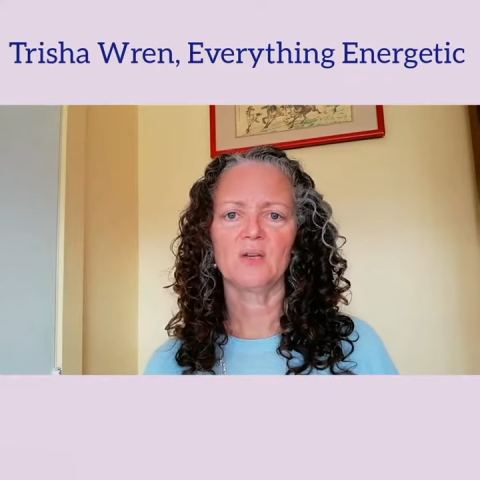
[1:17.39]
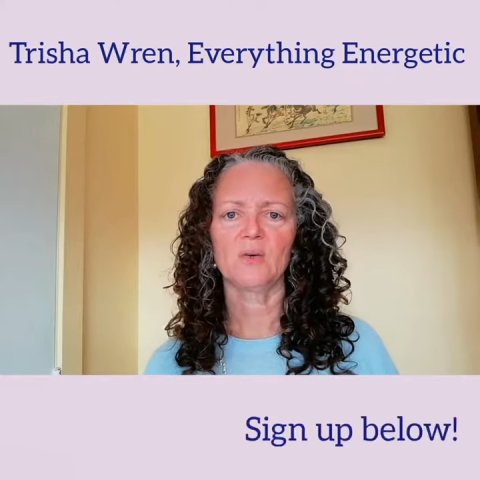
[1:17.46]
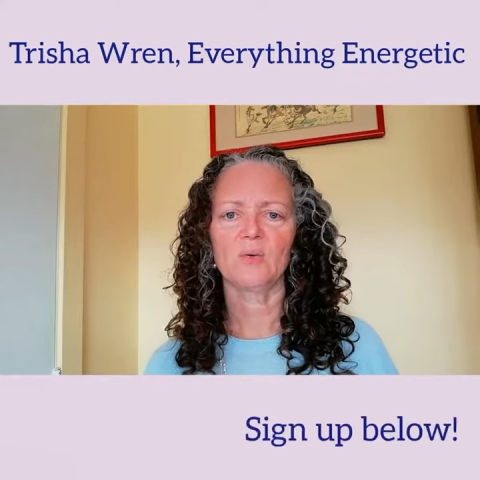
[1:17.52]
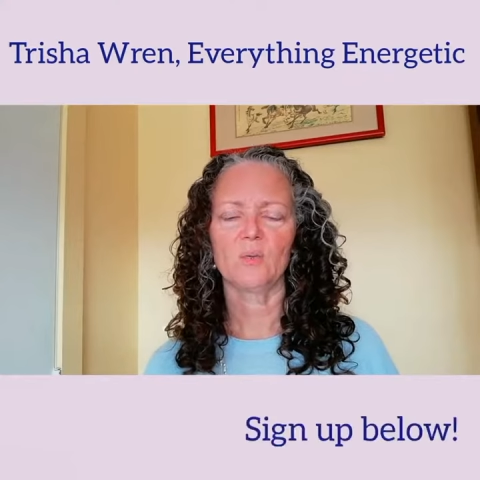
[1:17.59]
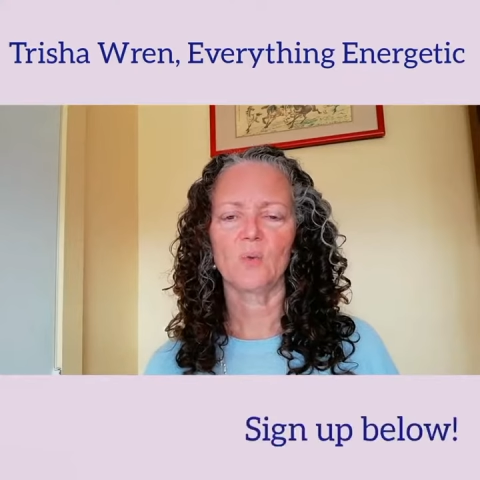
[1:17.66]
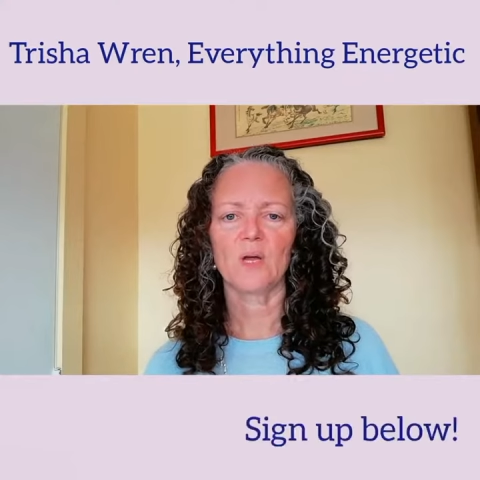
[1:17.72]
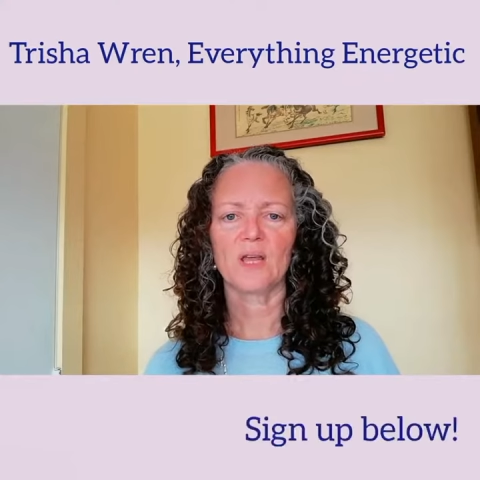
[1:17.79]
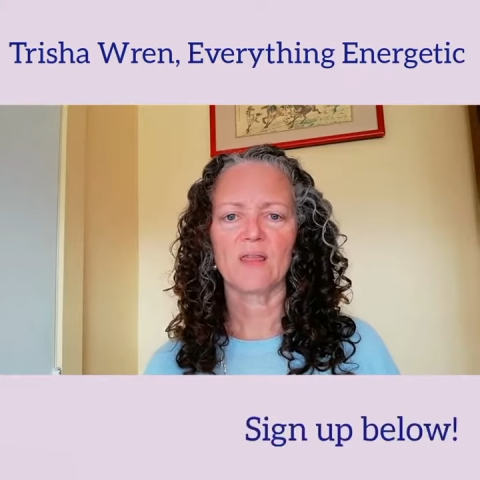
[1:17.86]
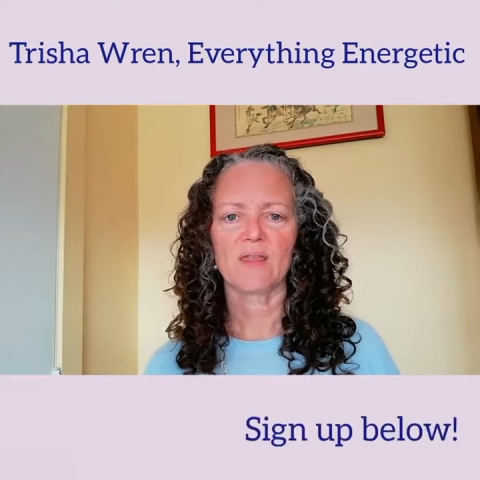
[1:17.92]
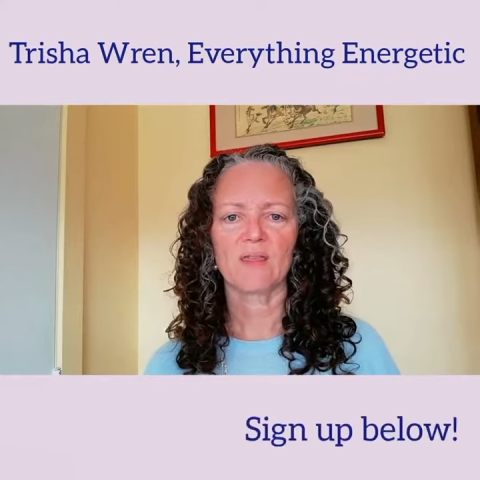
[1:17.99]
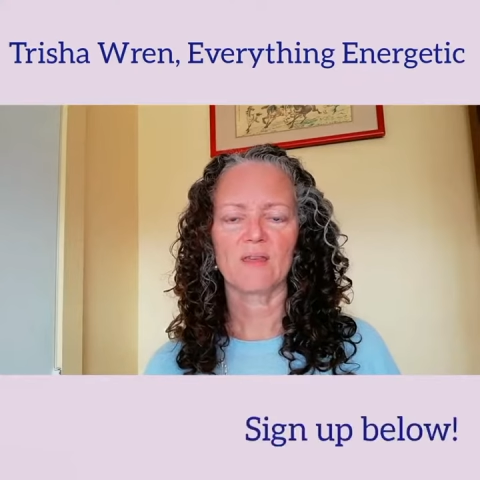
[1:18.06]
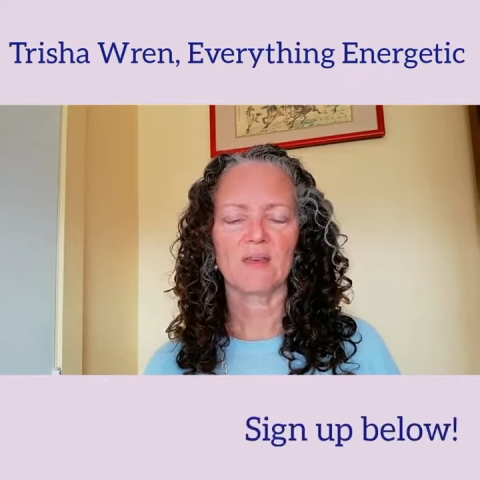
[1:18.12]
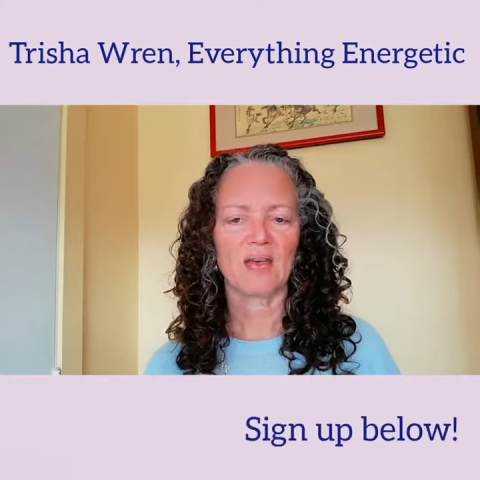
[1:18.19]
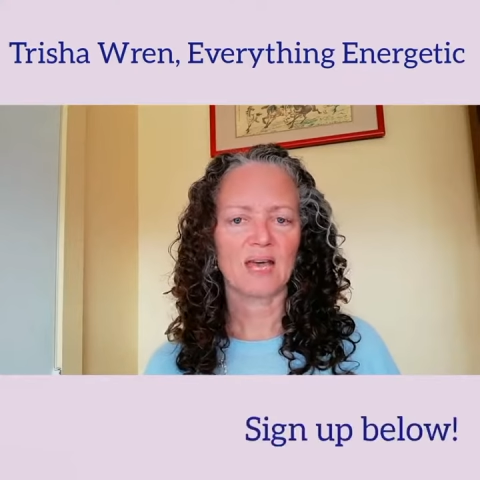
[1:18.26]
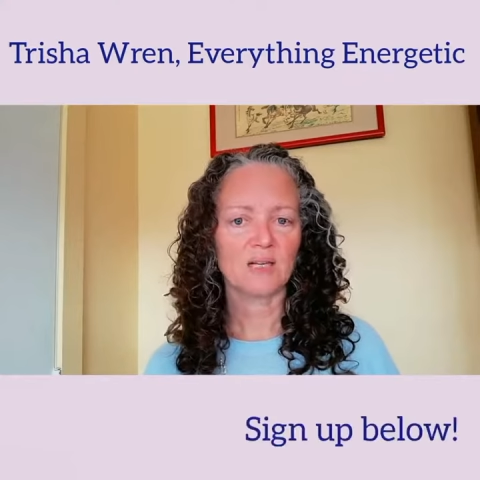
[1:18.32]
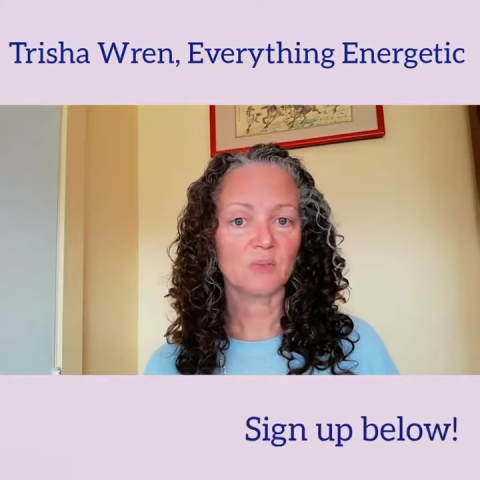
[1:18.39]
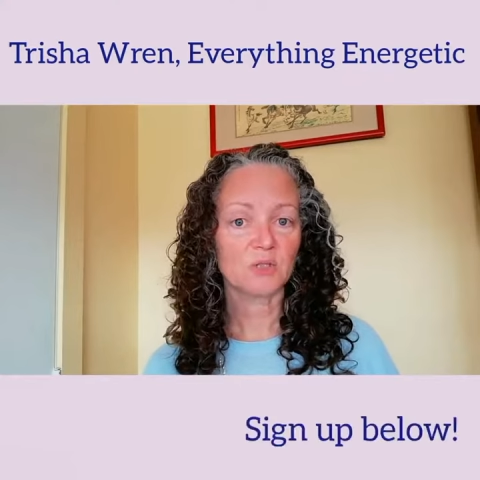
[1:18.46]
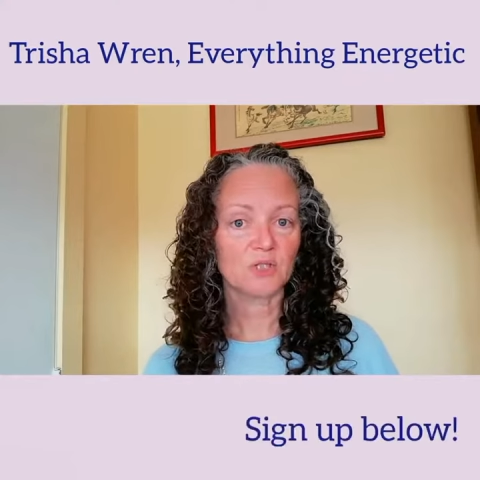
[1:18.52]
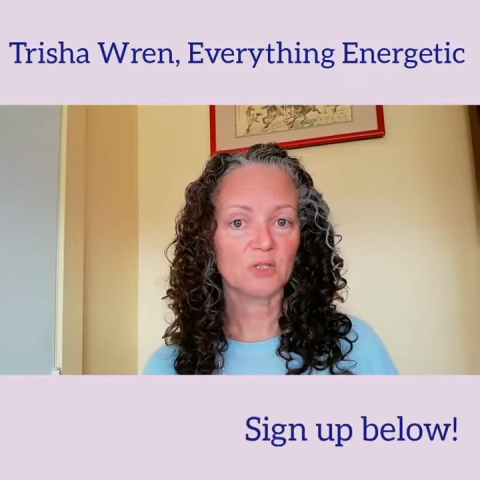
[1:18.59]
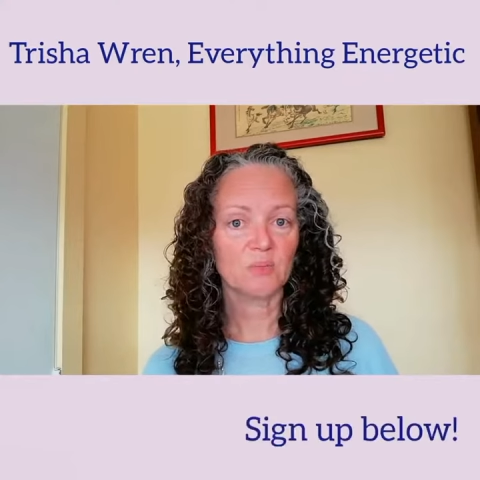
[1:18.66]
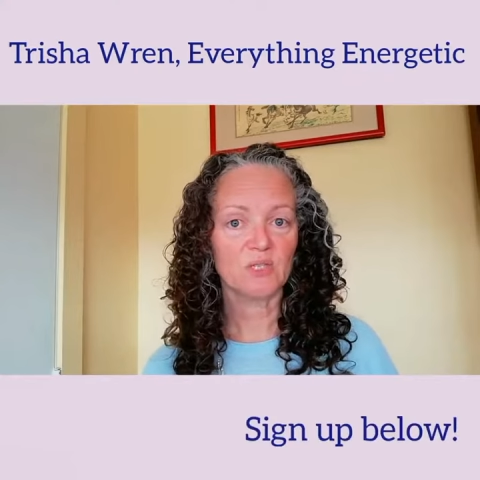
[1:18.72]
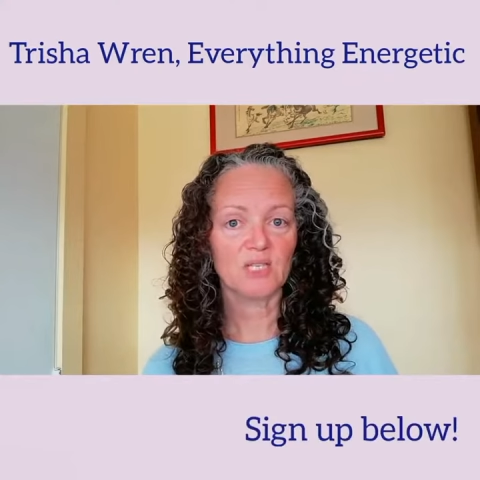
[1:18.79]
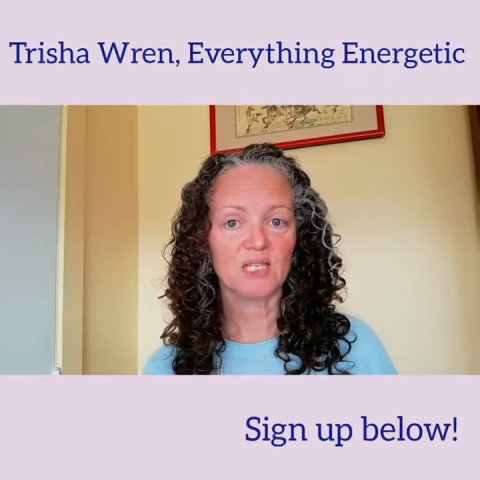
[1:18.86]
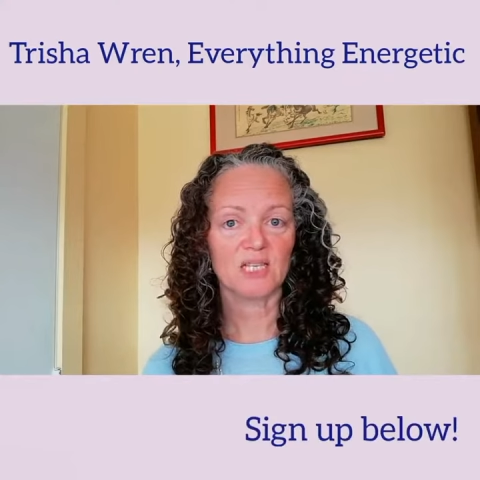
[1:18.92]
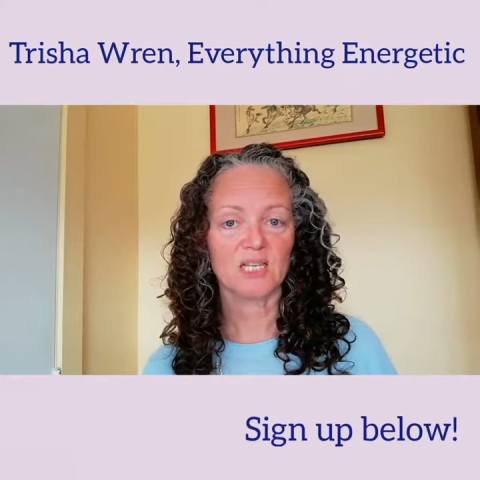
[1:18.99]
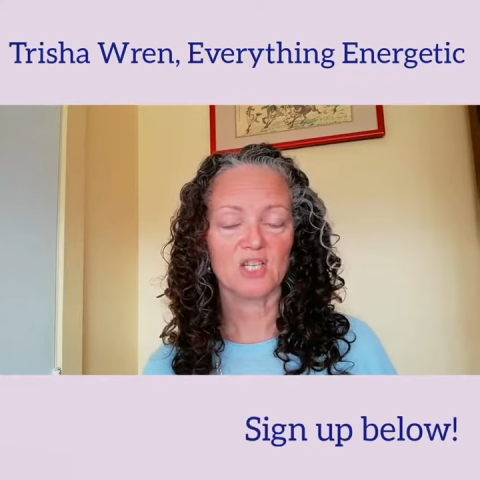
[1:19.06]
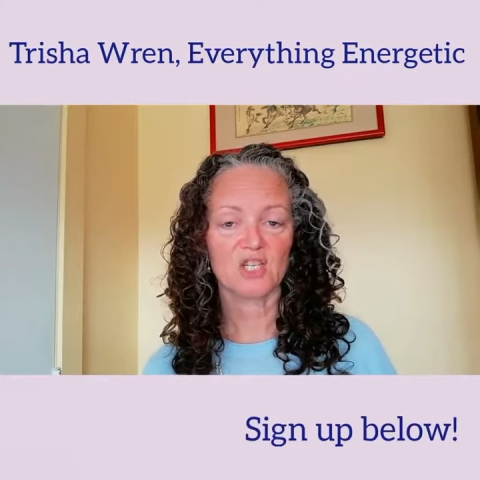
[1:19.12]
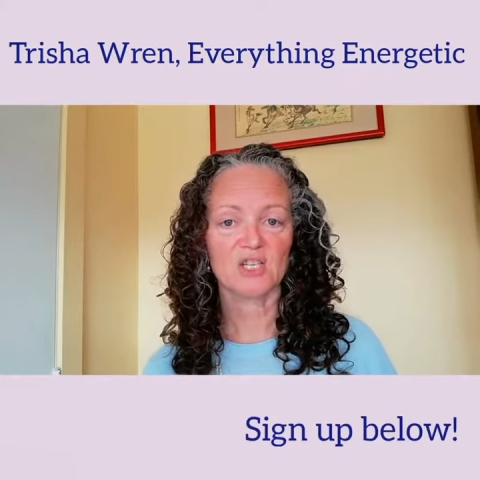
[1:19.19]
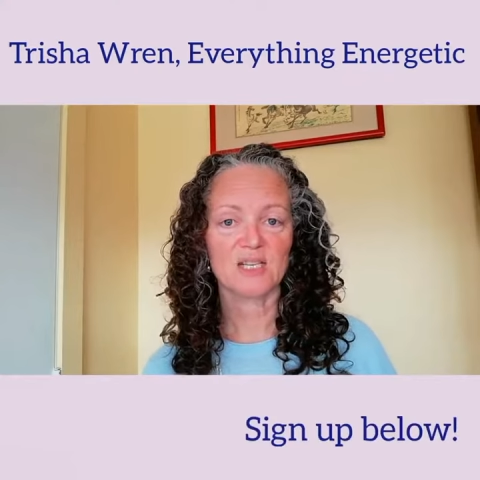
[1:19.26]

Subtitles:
with animal communication